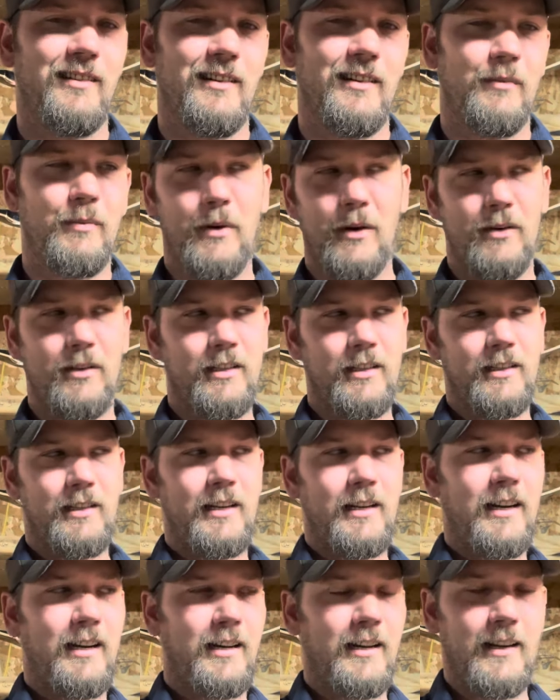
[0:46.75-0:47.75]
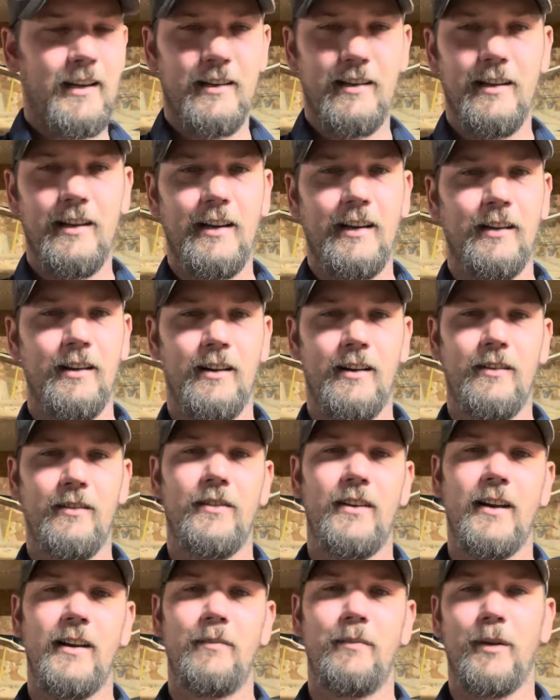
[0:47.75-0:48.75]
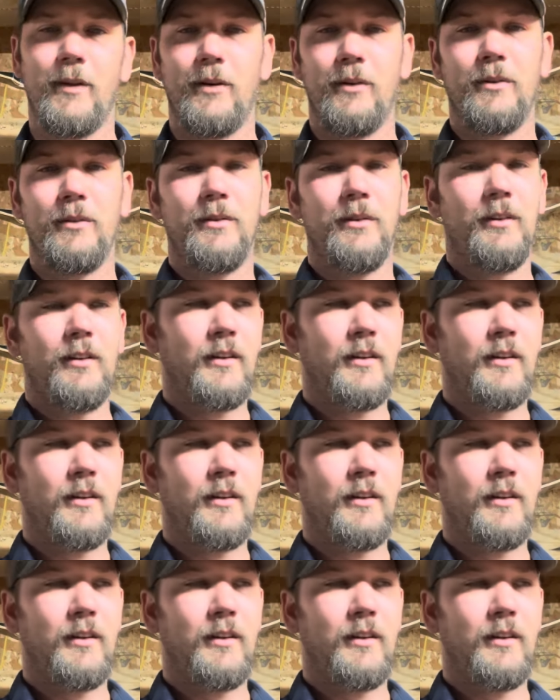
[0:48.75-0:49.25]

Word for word: a person say that they love that bow,